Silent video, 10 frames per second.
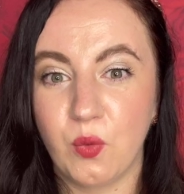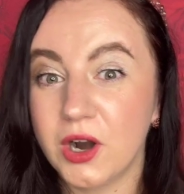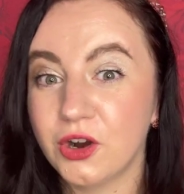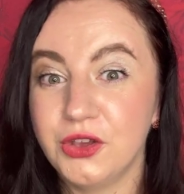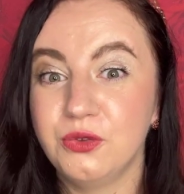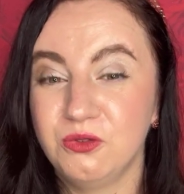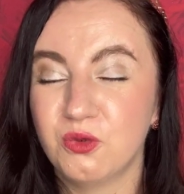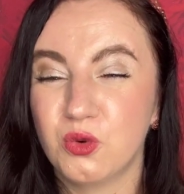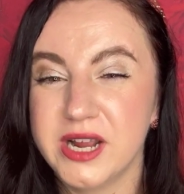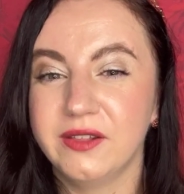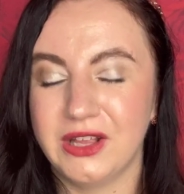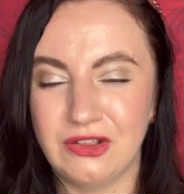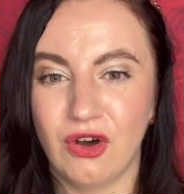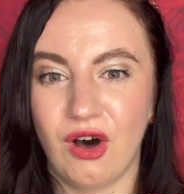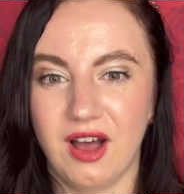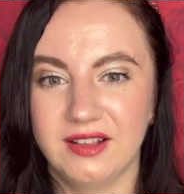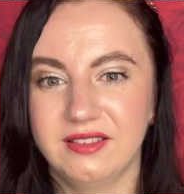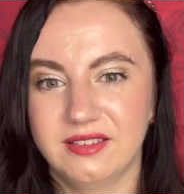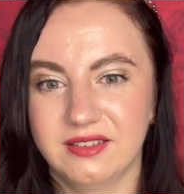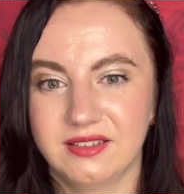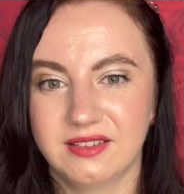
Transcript: what are you really taught?